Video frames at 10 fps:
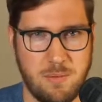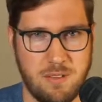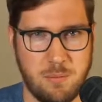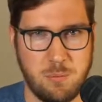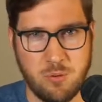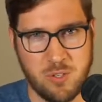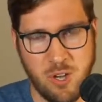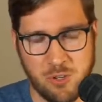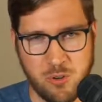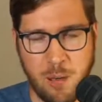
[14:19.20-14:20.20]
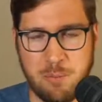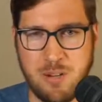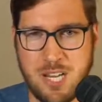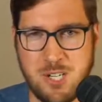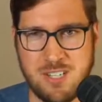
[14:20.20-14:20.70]
Moving all your
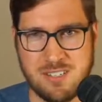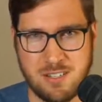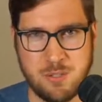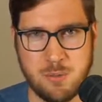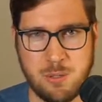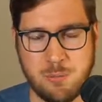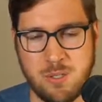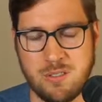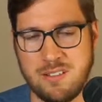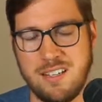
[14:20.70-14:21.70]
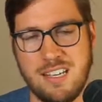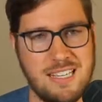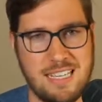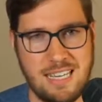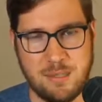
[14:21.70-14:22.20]
operations onto a computer
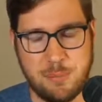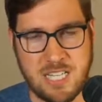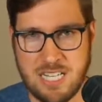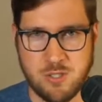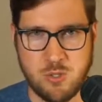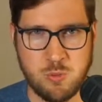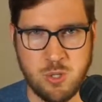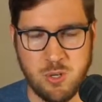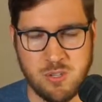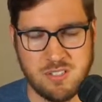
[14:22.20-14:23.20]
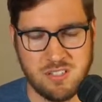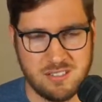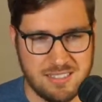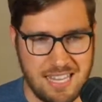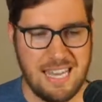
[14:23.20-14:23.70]
and being on Zoom calls all
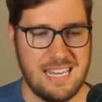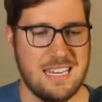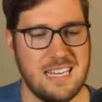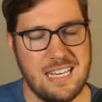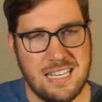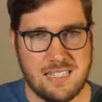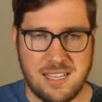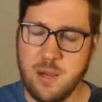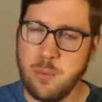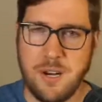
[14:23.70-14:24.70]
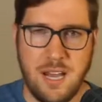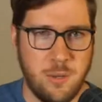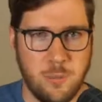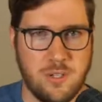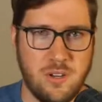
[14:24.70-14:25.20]
day is not what I
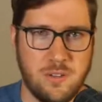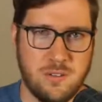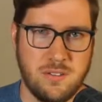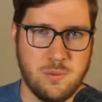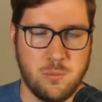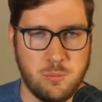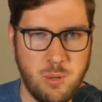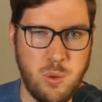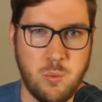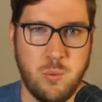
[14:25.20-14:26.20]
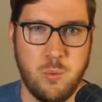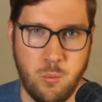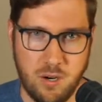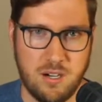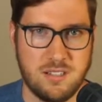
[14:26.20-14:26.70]
would call remote
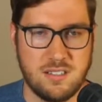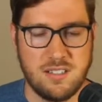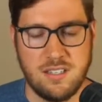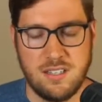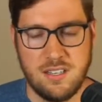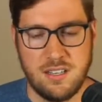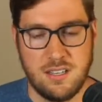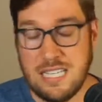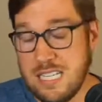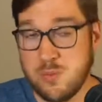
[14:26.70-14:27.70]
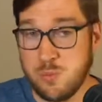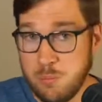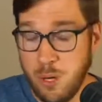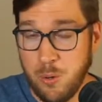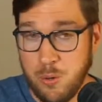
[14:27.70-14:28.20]
work. It is
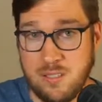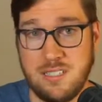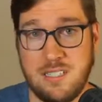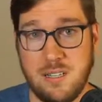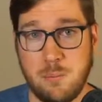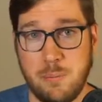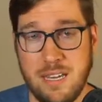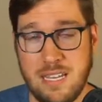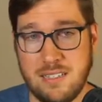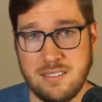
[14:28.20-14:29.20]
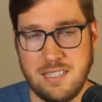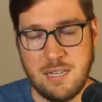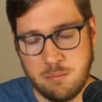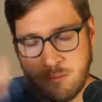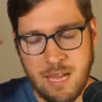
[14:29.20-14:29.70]
remote, but
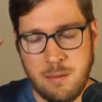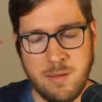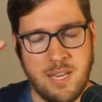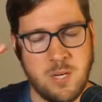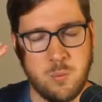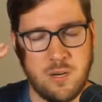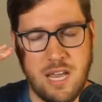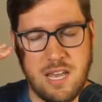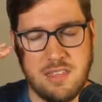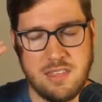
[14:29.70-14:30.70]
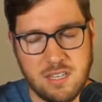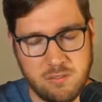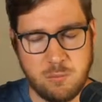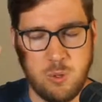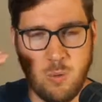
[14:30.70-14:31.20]
in my mind, when I think of
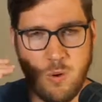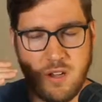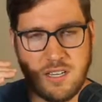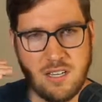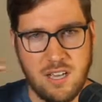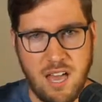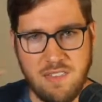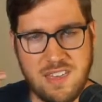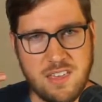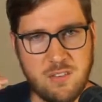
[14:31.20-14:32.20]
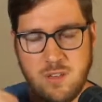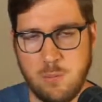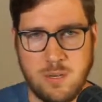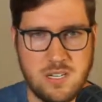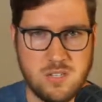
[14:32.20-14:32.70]
remote work, I think of
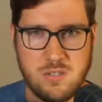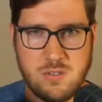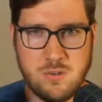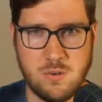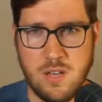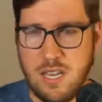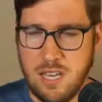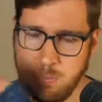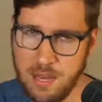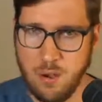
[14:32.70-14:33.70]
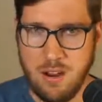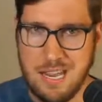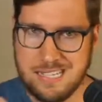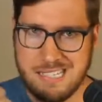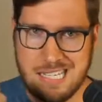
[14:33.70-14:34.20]
companies who empower
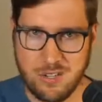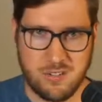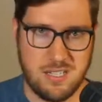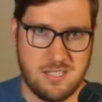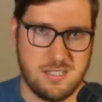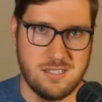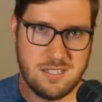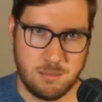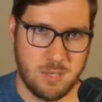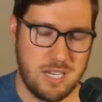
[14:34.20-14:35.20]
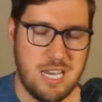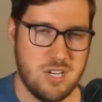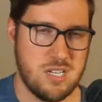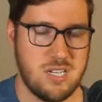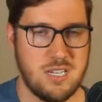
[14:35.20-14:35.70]
asynchronous
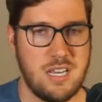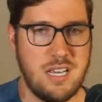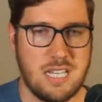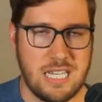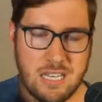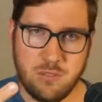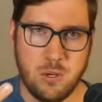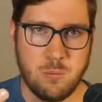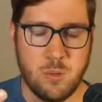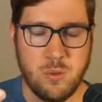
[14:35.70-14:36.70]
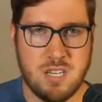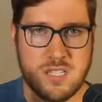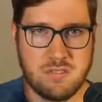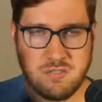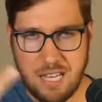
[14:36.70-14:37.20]
communication. They give their employees
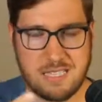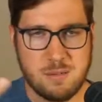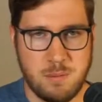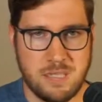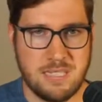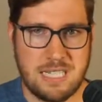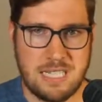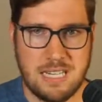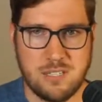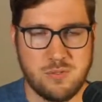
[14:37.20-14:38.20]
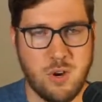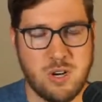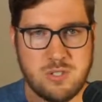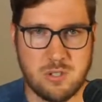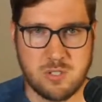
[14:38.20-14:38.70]
flexibility as far
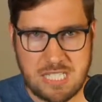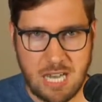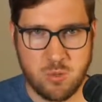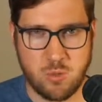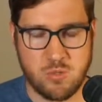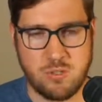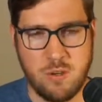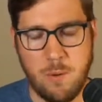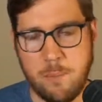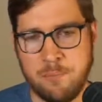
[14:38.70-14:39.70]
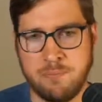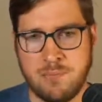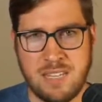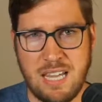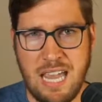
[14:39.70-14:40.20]
as their schedules go,
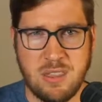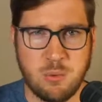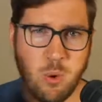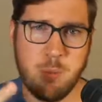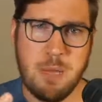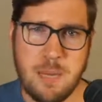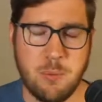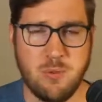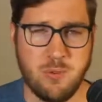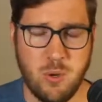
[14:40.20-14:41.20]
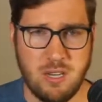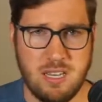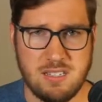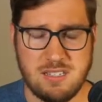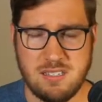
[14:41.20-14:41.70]
and they're more
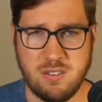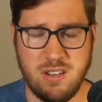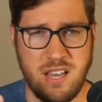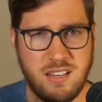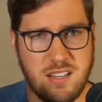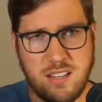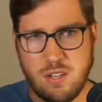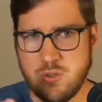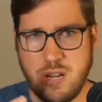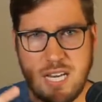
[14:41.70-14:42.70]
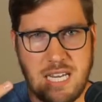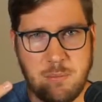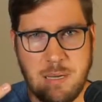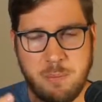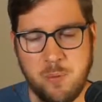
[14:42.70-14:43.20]
people-focused. They're not trying to get
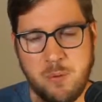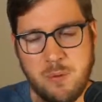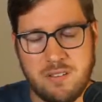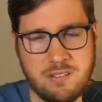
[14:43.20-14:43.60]
people